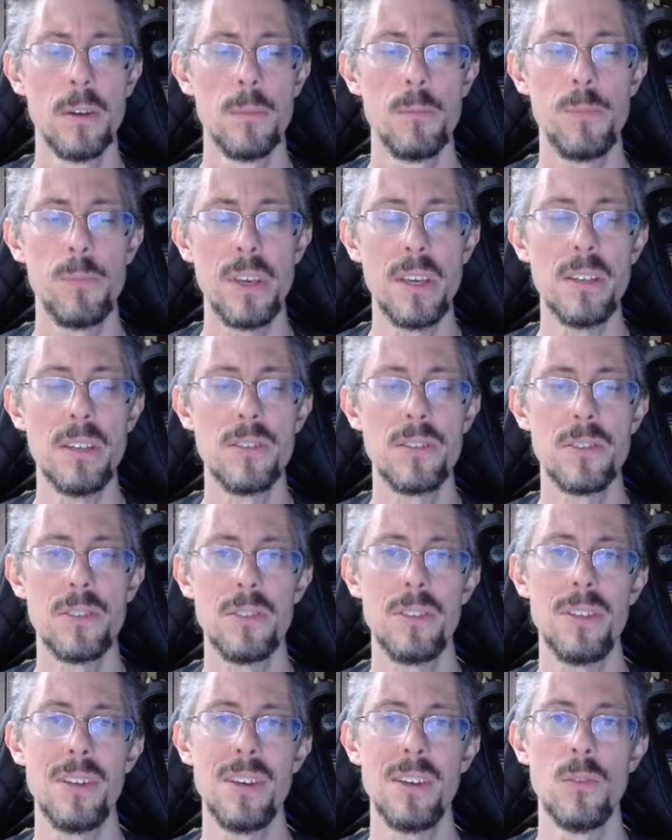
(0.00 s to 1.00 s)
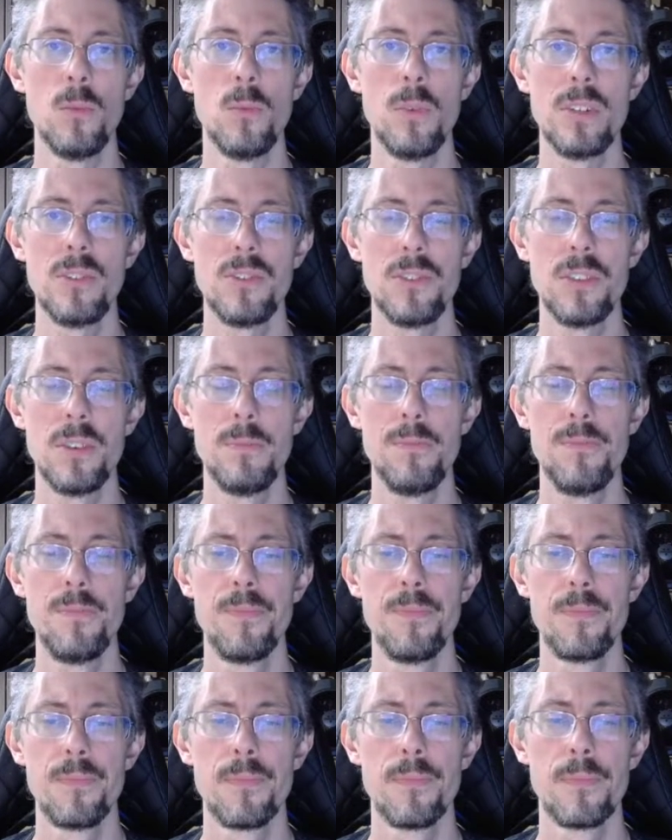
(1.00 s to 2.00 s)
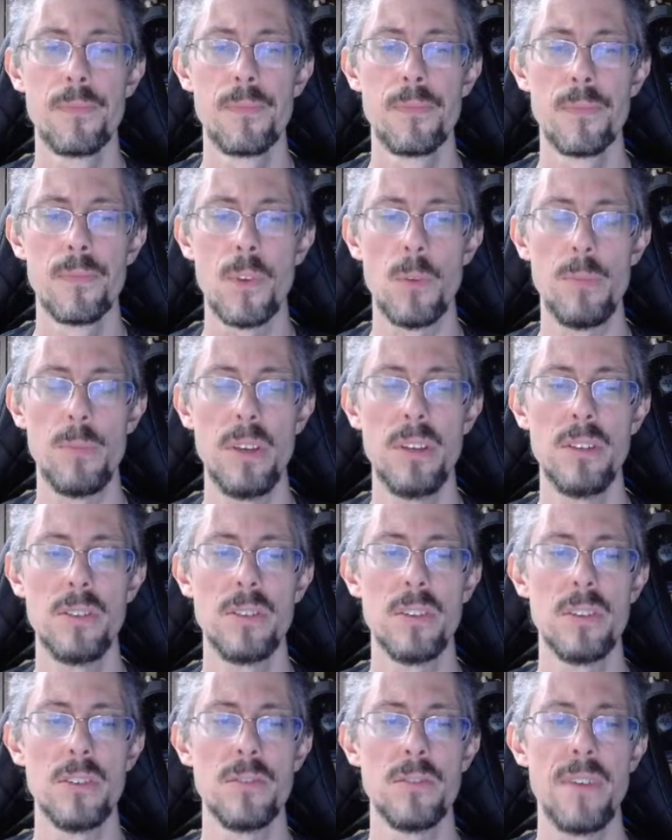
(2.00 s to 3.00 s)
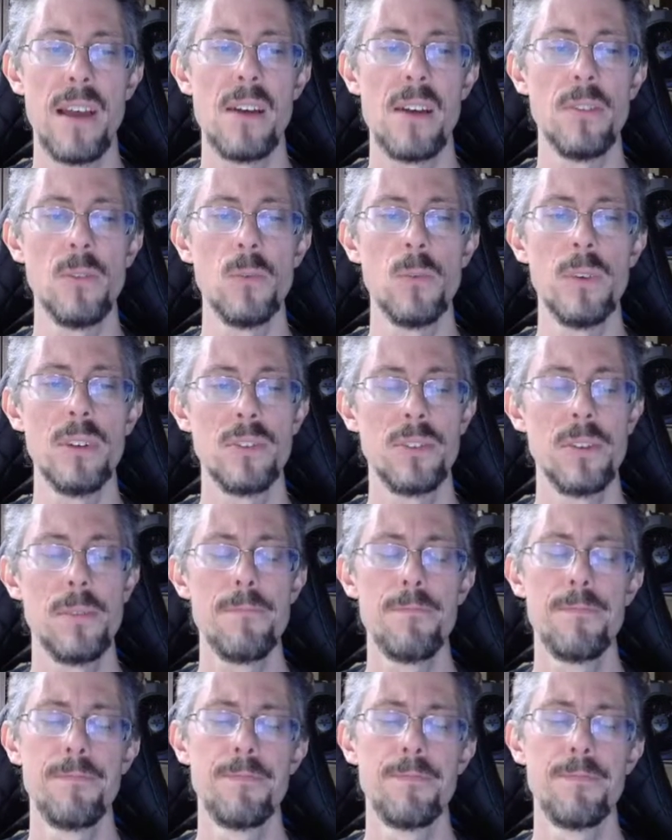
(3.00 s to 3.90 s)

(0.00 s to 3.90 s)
peace in wisdom, a peace that is found in wisdom.